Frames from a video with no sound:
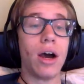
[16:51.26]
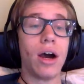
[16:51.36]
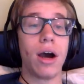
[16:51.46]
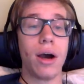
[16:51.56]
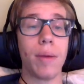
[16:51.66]

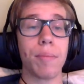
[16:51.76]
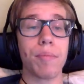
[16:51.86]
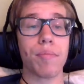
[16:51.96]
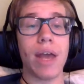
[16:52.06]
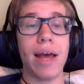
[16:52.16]

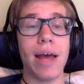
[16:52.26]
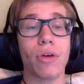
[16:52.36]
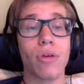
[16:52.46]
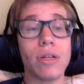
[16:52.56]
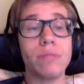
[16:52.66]
At
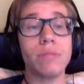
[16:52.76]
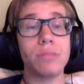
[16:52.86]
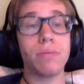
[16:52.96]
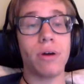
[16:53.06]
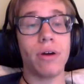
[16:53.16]
the Christmas
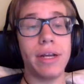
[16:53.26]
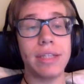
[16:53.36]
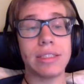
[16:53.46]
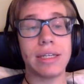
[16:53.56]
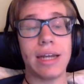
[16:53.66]
party,
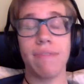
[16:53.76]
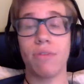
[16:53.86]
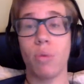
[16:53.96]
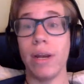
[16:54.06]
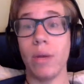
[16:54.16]
it's going to have
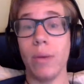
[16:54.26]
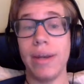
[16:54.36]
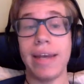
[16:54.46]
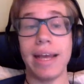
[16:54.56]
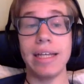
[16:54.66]

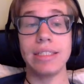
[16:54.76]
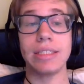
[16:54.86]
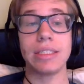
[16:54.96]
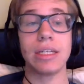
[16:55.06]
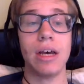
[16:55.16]
21
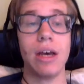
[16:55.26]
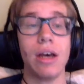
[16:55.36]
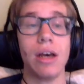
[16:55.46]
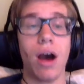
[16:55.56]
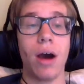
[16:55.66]
dates.
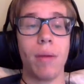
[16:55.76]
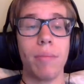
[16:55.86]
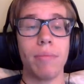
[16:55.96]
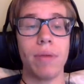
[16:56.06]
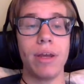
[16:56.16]

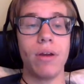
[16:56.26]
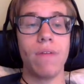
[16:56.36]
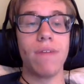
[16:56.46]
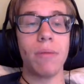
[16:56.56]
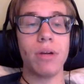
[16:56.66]
In
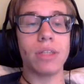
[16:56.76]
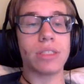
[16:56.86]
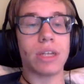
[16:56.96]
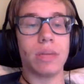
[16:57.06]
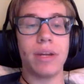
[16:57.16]
November,
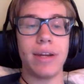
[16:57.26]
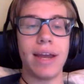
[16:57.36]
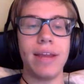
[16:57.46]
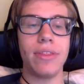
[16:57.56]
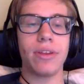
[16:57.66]
it's going to be the
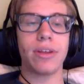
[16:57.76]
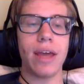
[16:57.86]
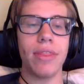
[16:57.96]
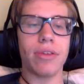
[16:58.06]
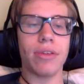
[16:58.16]
9th,
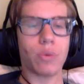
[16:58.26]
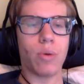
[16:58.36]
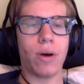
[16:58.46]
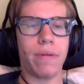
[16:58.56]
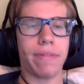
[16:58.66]
10th,
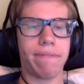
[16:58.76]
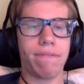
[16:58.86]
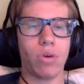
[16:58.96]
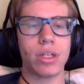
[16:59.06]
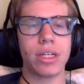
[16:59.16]
12th,
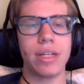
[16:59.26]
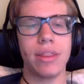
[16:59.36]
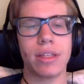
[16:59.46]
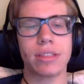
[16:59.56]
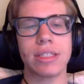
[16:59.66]

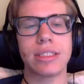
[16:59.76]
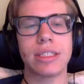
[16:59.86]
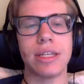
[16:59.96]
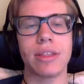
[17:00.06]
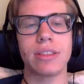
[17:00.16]
14th,
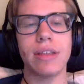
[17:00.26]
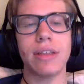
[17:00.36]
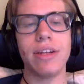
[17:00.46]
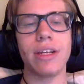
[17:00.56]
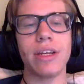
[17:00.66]
16th,
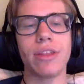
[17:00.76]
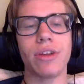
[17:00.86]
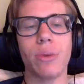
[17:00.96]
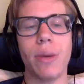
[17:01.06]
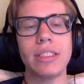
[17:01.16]
17th,
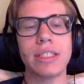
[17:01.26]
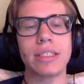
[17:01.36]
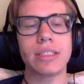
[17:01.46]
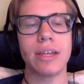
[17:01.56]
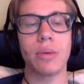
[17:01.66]

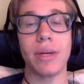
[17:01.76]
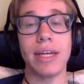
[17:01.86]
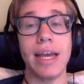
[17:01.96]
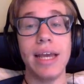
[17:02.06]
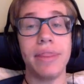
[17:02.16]
26th, and
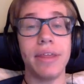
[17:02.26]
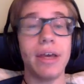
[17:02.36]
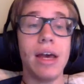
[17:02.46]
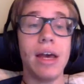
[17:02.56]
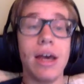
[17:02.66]
28th.
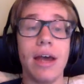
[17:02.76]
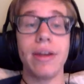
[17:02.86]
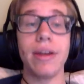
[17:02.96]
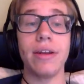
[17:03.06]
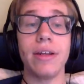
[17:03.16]
And
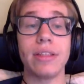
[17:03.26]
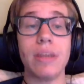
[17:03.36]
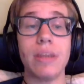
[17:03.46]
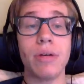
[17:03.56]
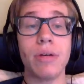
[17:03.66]
then in
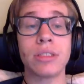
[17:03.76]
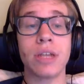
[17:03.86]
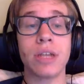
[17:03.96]
December, it's going to